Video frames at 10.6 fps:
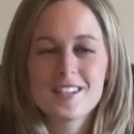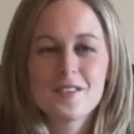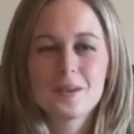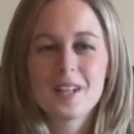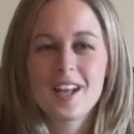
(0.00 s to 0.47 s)
I
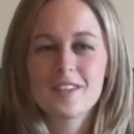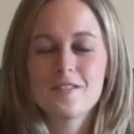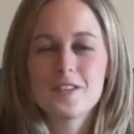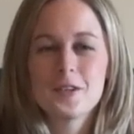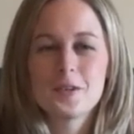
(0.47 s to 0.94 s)
know a lot
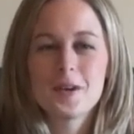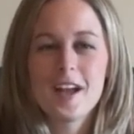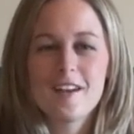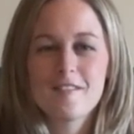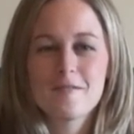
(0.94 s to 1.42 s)
of you
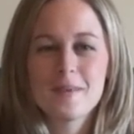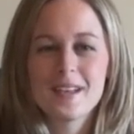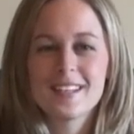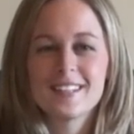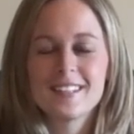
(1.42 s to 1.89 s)
have
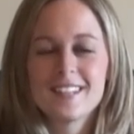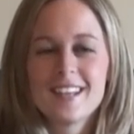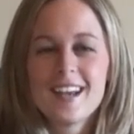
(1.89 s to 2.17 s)
been